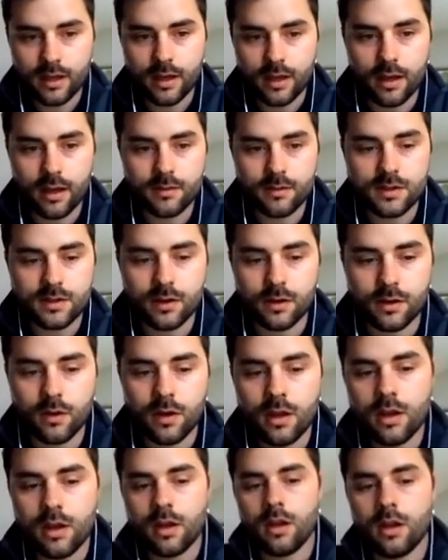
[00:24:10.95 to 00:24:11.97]
Most
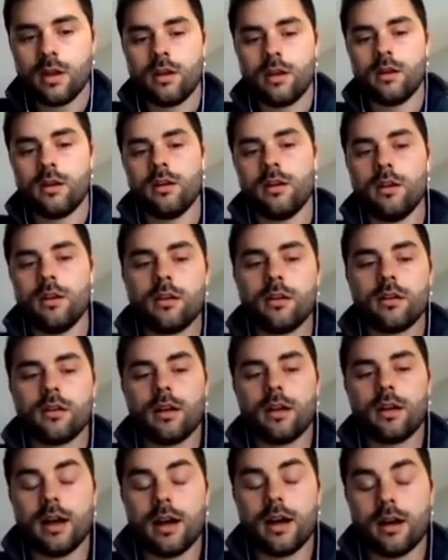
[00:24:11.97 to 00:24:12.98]

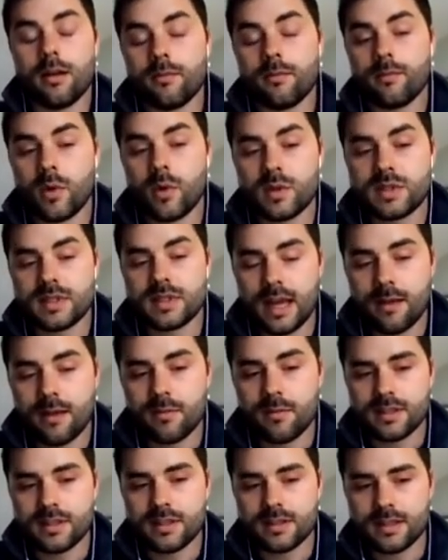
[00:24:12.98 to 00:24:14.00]
of the
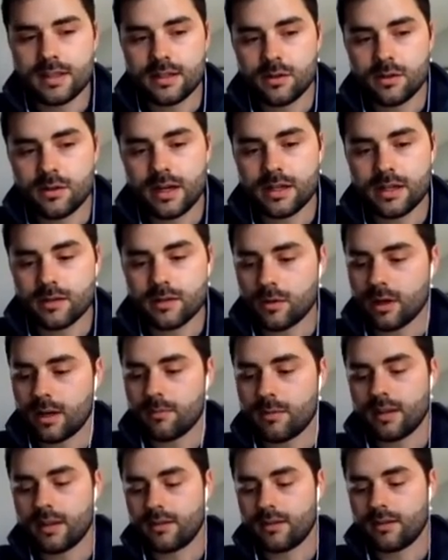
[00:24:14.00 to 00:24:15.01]
time, that's a situation where
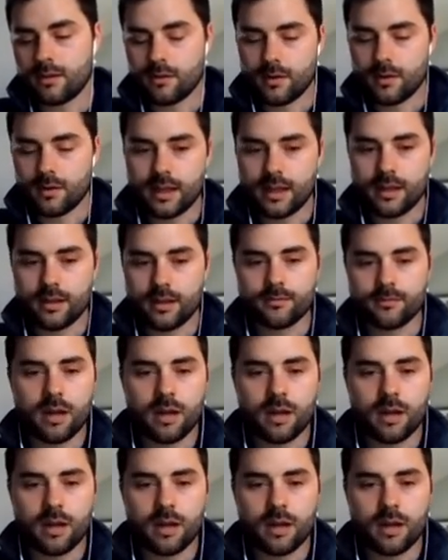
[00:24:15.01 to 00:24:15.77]
I'm into a